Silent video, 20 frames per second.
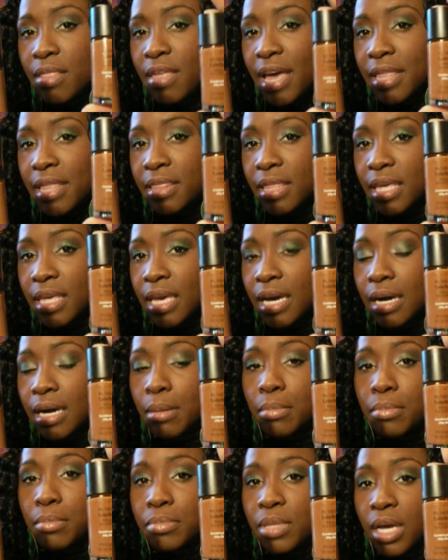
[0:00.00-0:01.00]
than the
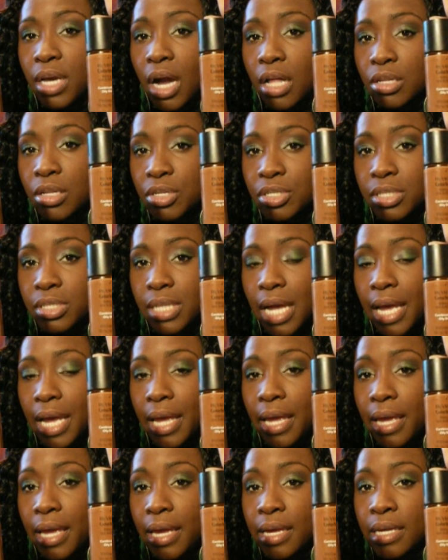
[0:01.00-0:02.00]

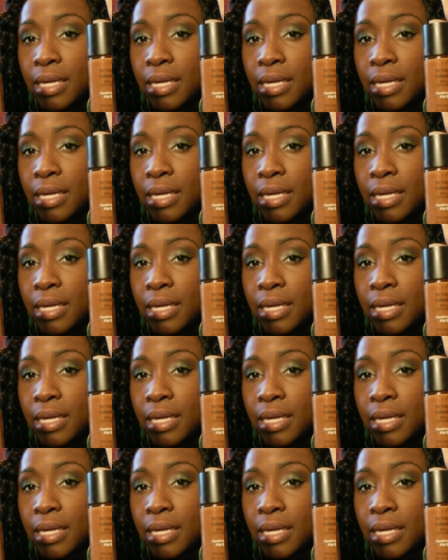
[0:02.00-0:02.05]
ColorStay.